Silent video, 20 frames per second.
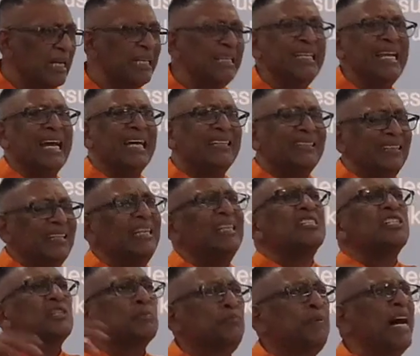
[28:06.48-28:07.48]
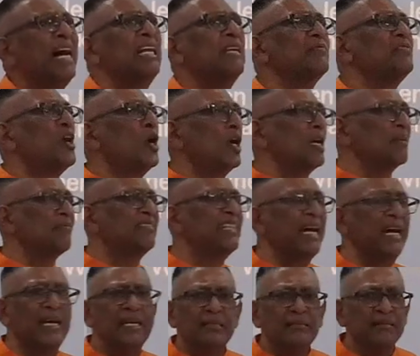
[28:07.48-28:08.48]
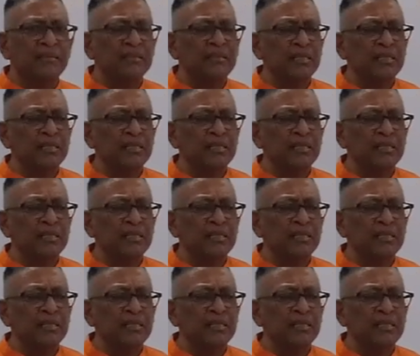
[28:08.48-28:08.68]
Yet, in spite of all of that,